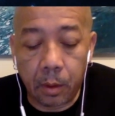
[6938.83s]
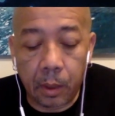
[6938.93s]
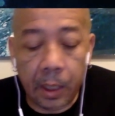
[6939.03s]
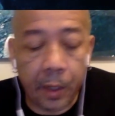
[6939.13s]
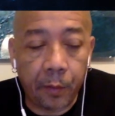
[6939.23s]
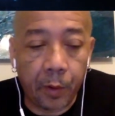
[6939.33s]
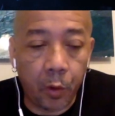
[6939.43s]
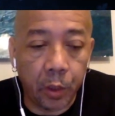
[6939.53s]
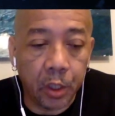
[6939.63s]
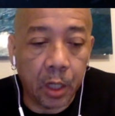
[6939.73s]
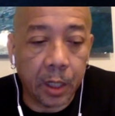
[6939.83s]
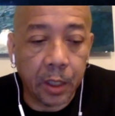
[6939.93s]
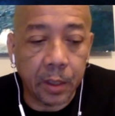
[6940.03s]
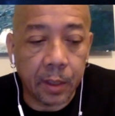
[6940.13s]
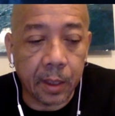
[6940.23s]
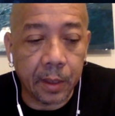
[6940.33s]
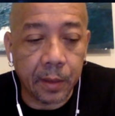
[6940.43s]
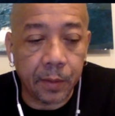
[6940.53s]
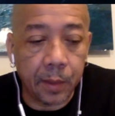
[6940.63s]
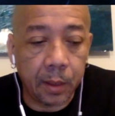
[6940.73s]
I never know the charges
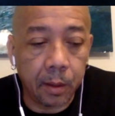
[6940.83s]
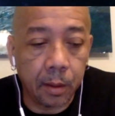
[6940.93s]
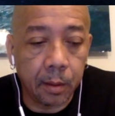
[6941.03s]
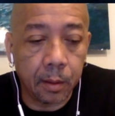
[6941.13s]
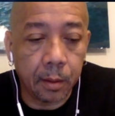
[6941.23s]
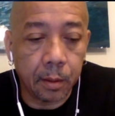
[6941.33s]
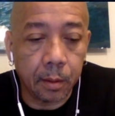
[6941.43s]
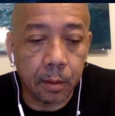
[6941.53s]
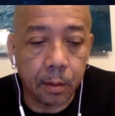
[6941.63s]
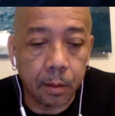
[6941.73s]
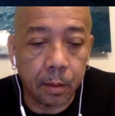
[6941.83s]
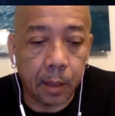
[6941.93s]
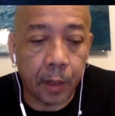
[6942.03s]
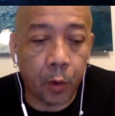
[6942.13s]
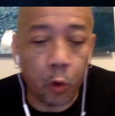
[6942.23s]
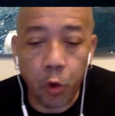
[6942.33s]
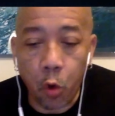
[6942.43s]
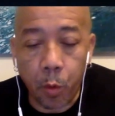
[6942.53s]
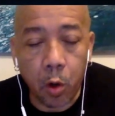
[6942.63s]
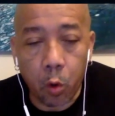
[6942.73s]
against me. I don't know
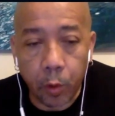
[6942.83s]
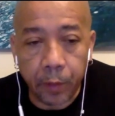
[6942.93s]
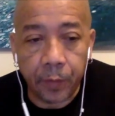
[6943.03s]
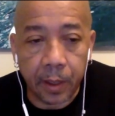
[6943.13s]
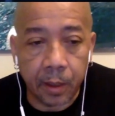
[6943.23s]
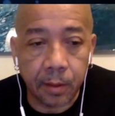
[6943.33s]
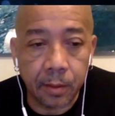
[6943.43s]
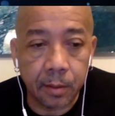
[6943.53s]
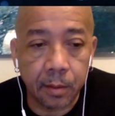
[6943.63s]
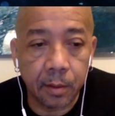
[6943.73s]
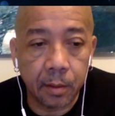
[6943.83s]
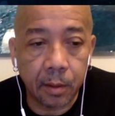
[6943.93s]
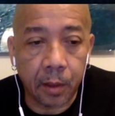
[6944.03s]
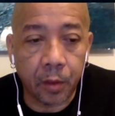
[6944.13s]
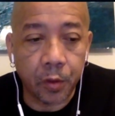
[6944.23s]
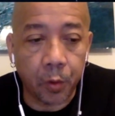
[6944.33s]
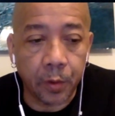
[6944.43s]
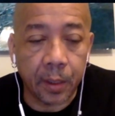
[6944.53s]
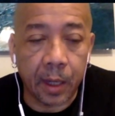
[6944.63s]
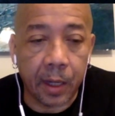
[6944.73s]
my co-defendants. I just know it's
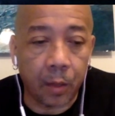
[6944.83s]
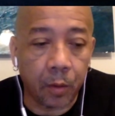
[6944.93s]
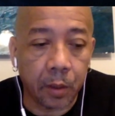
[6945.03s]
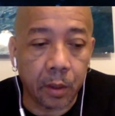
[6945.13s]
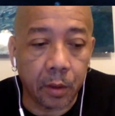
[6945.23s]
a guy that work in the